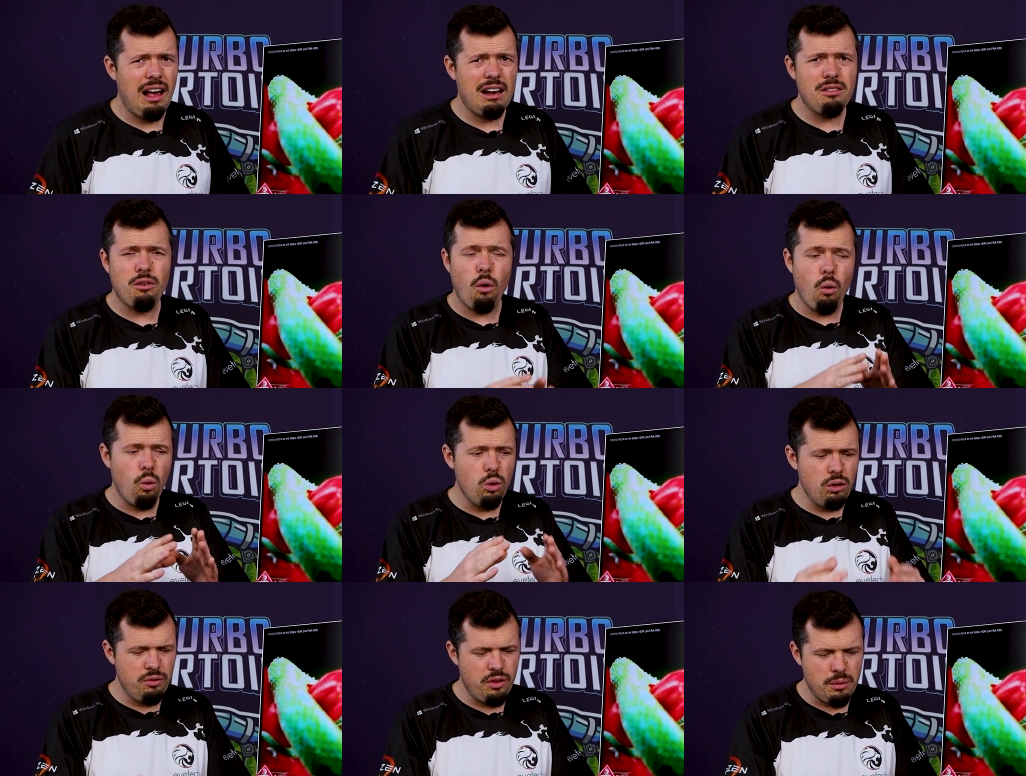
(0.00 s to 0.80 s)
Out of
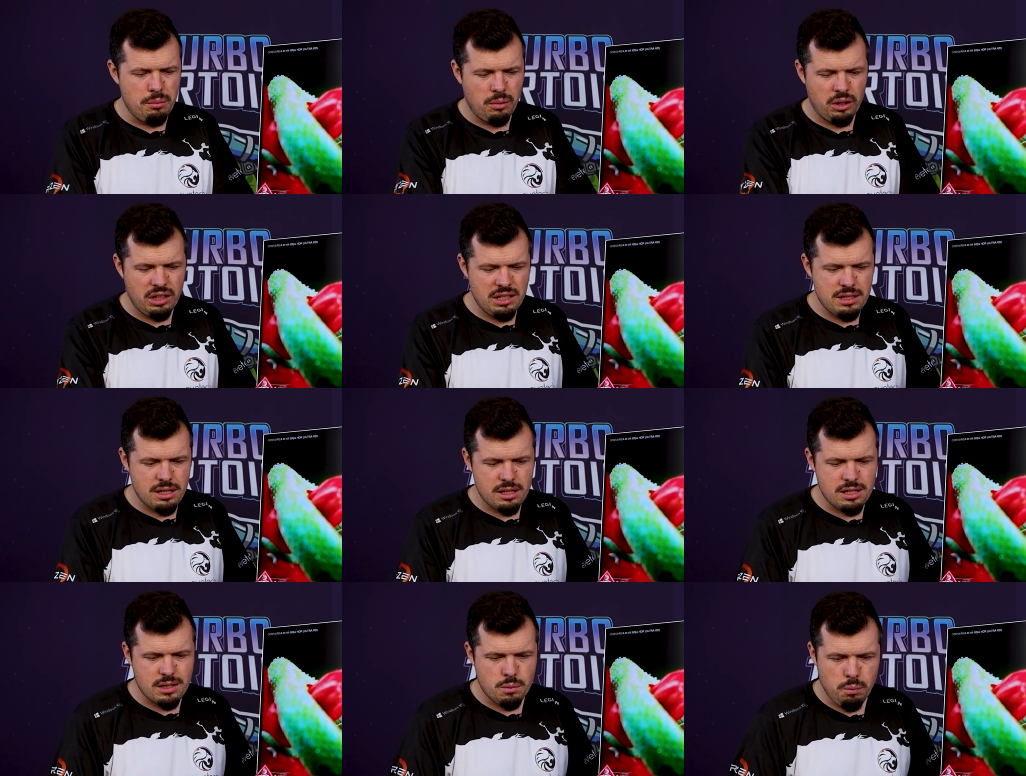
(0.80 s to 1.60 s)
all of the
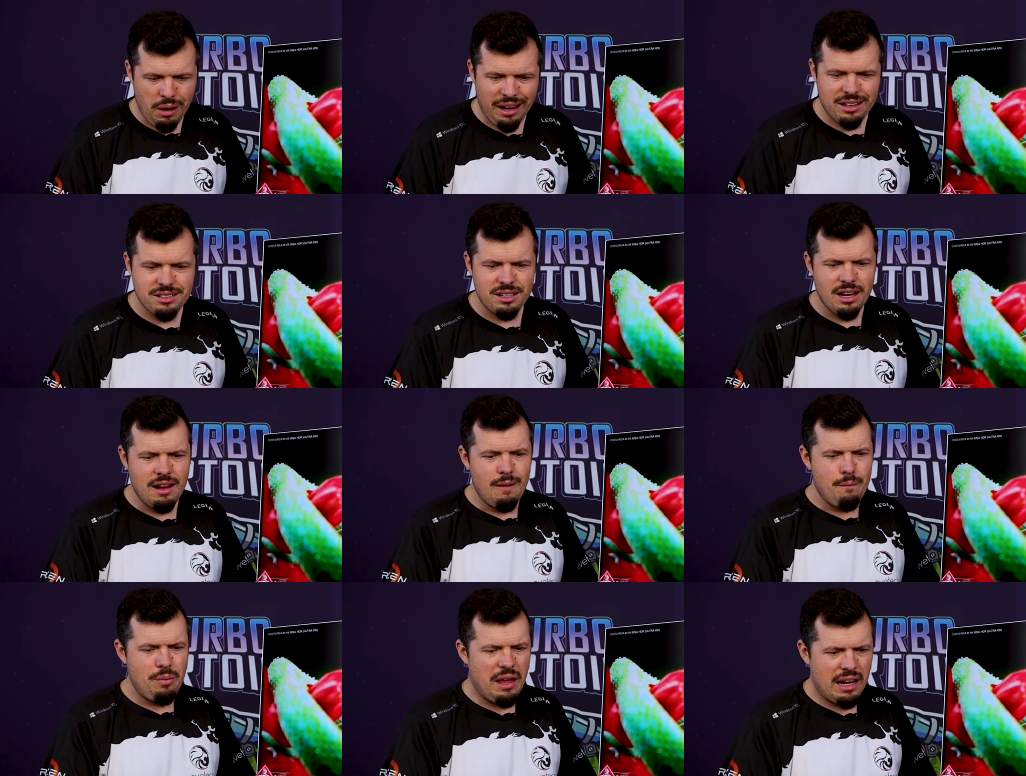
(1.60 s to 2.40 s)
monitor specs
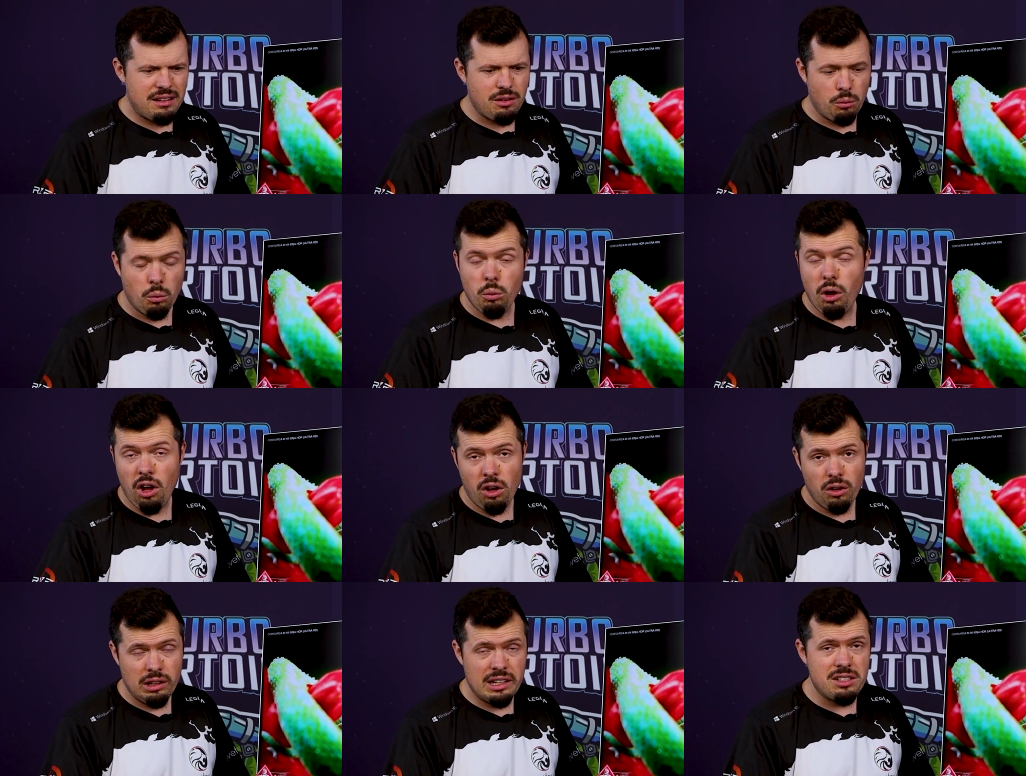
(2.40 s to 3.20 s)
that
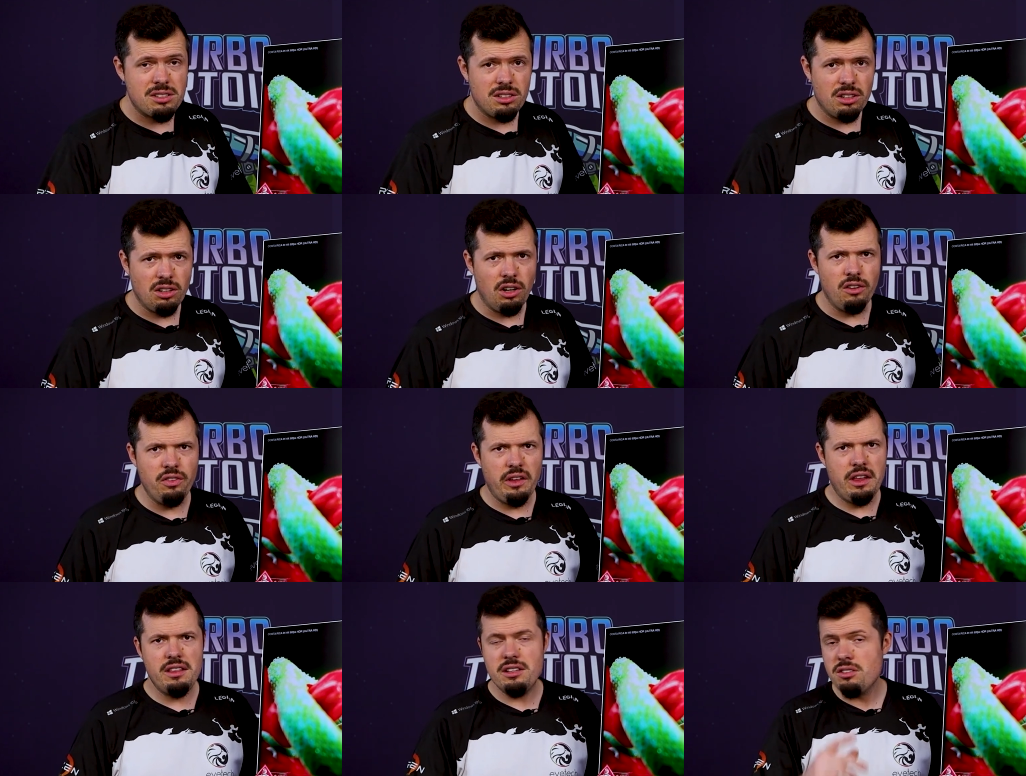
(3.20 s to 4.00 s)
are listed
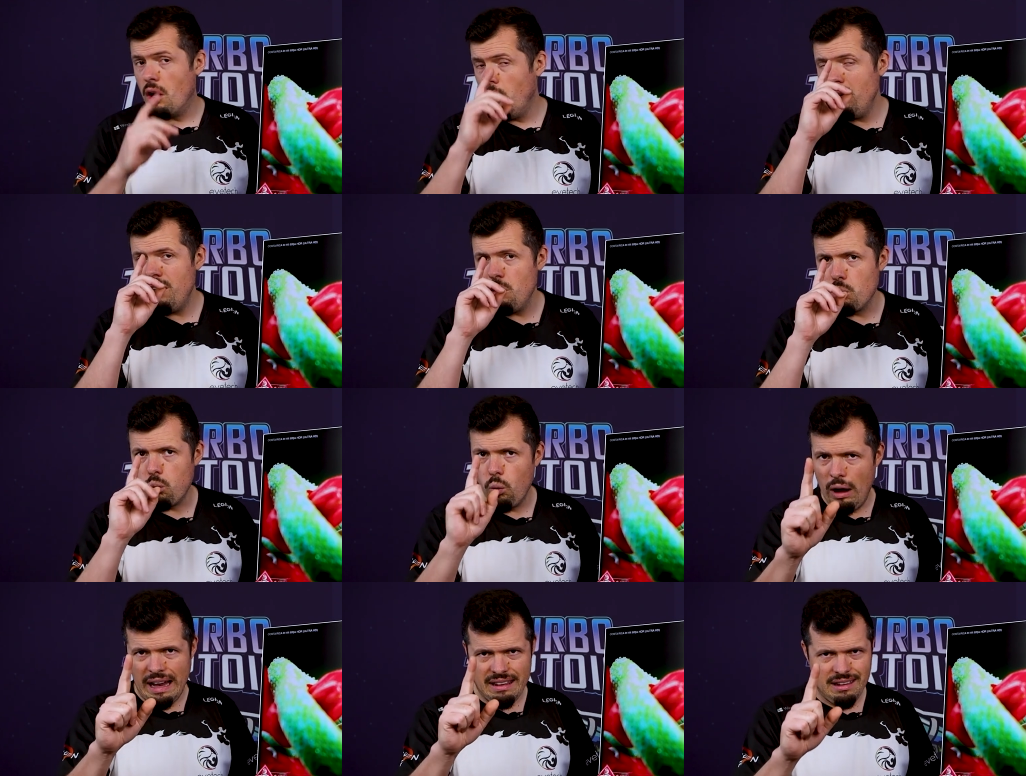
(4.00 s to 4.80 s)
on there, there's only
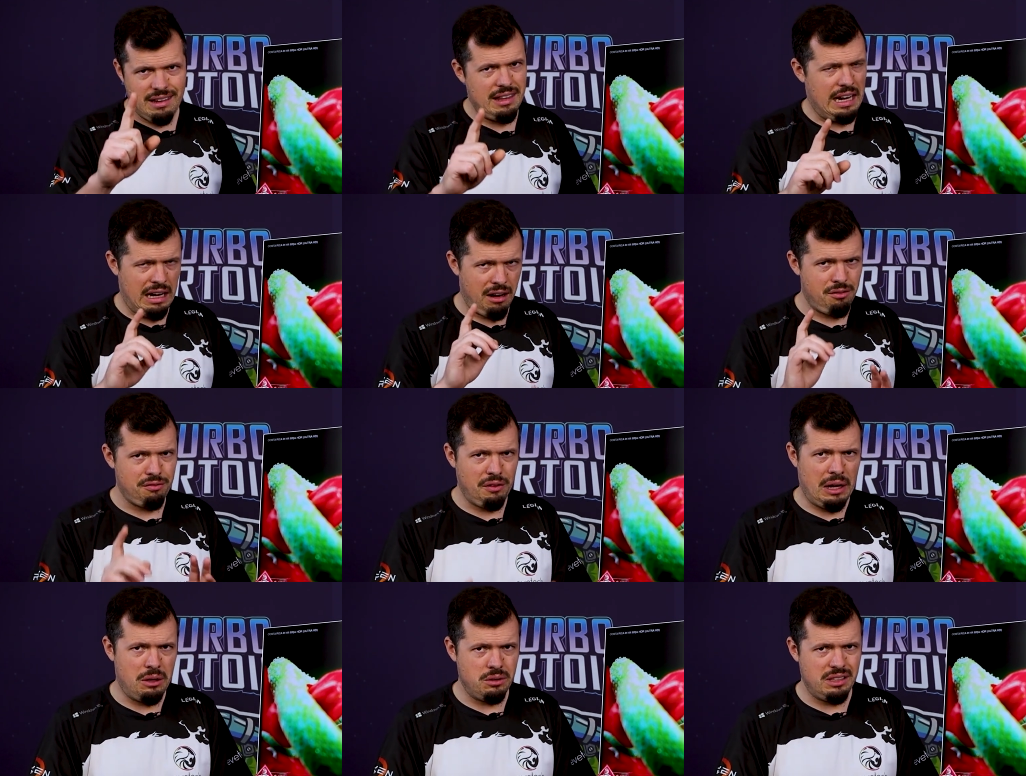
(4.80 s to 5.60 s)
one that I
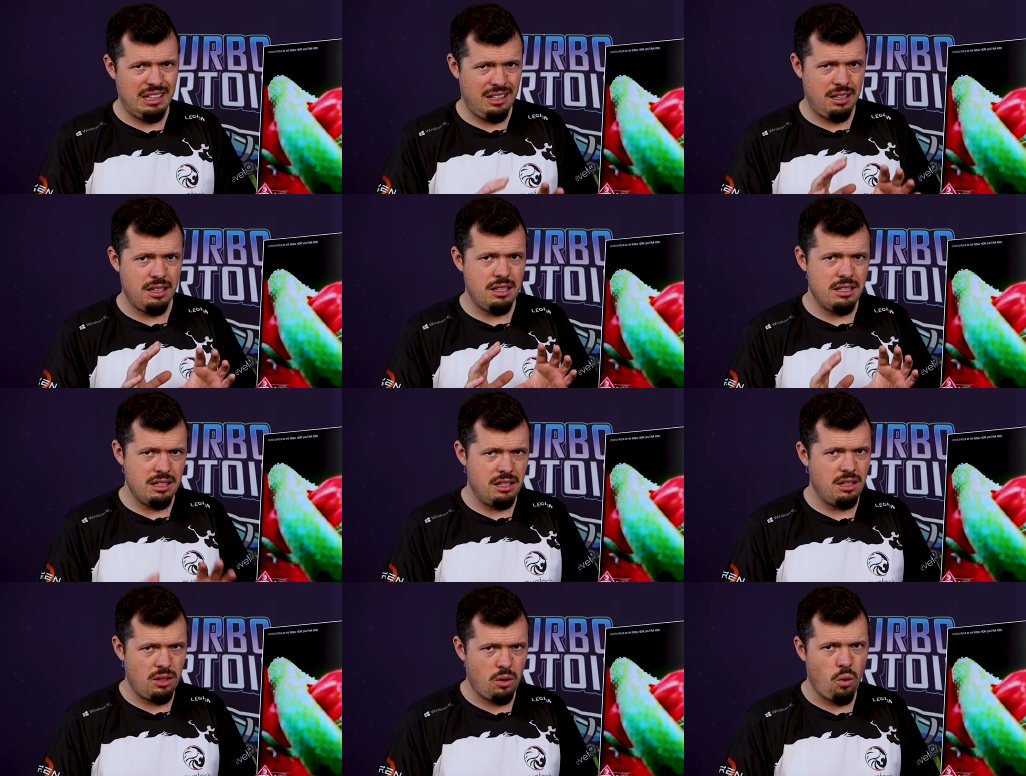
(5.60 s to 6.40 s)
found that it
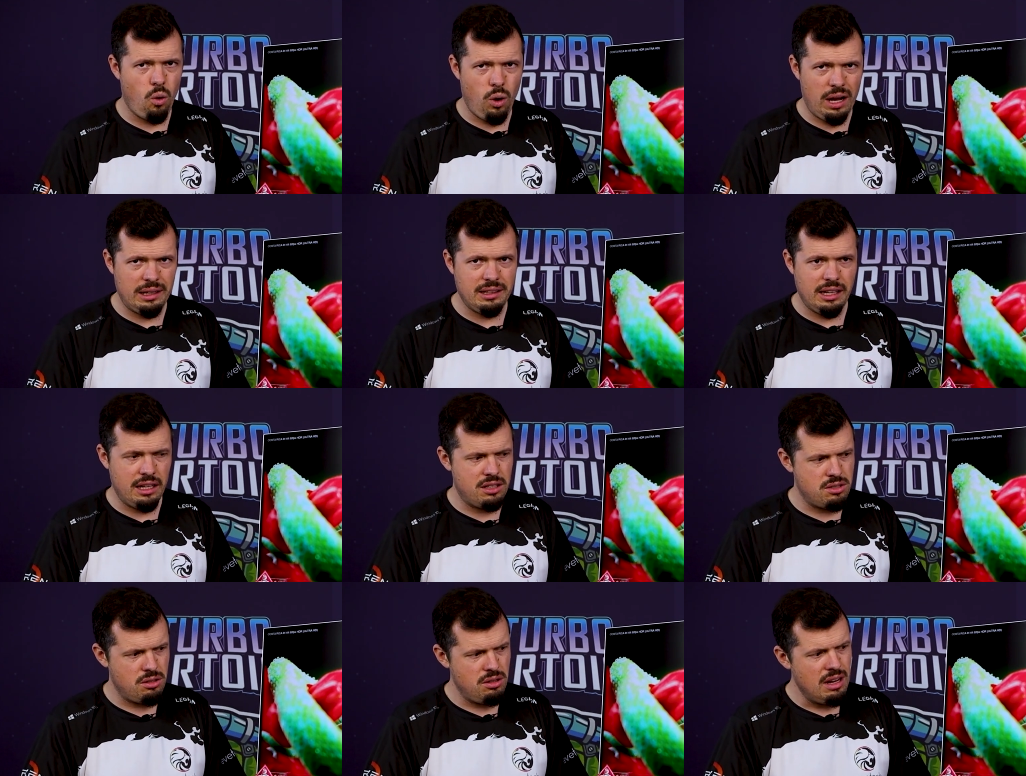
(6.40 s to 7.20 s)
didn't quite
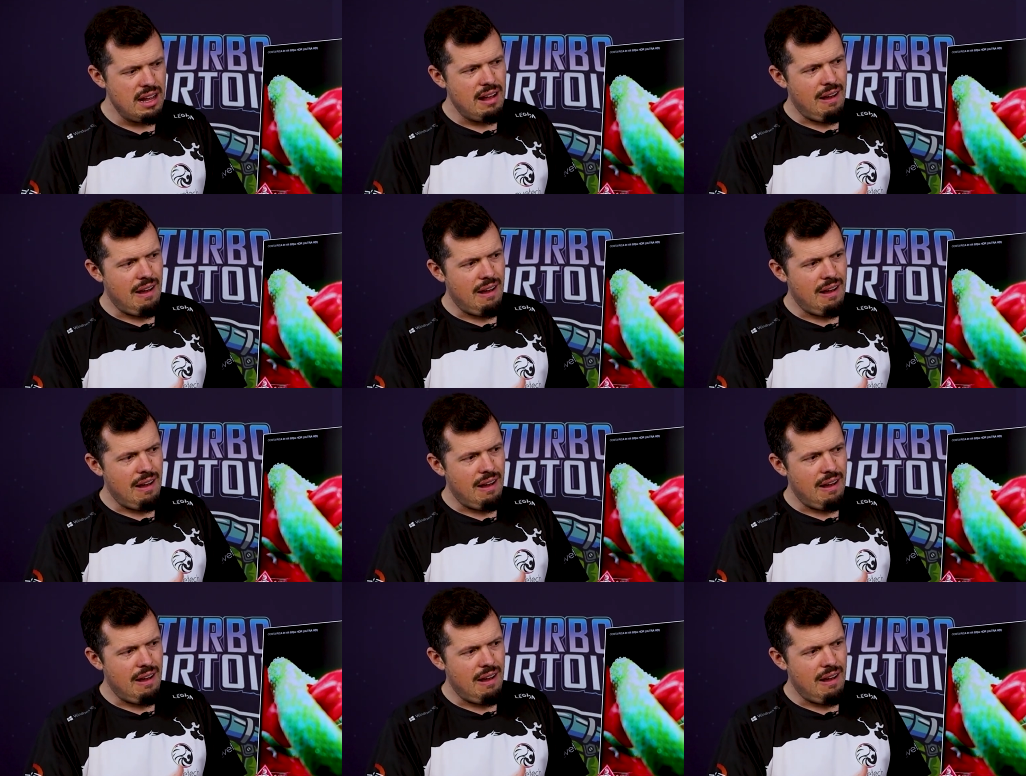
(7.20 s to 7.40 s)
get to,